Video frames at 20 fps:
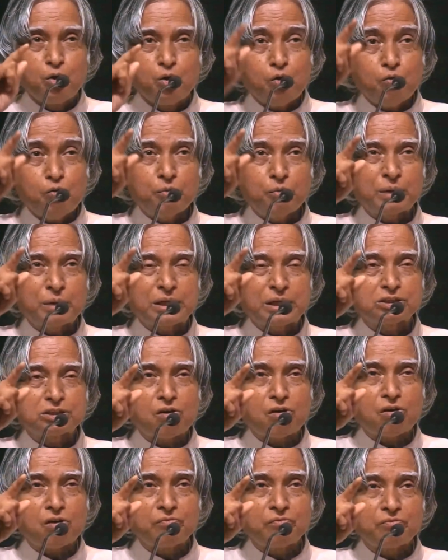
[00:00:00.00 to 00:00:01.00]
Go for press
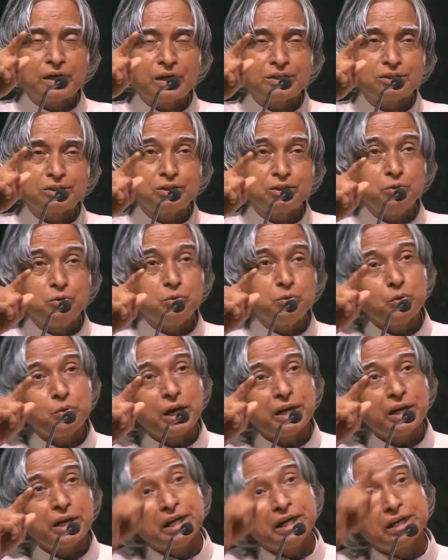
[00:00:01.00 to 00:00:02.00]
conference. You
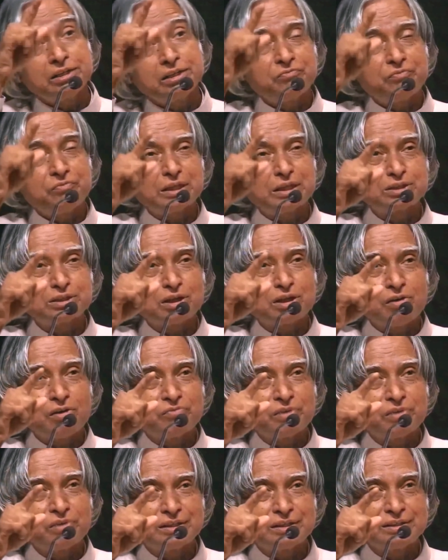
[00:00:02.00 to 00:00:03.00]
conduct the press
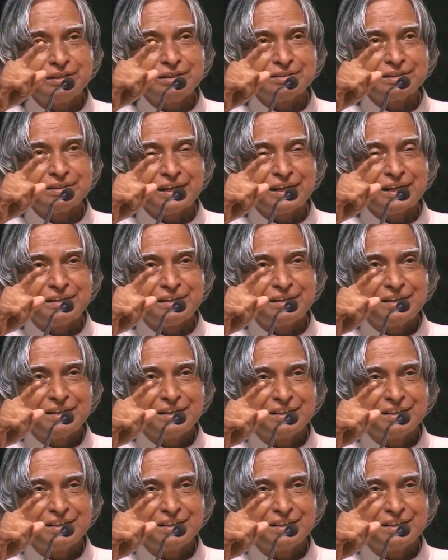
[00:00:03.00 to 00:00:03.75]
conference, he said.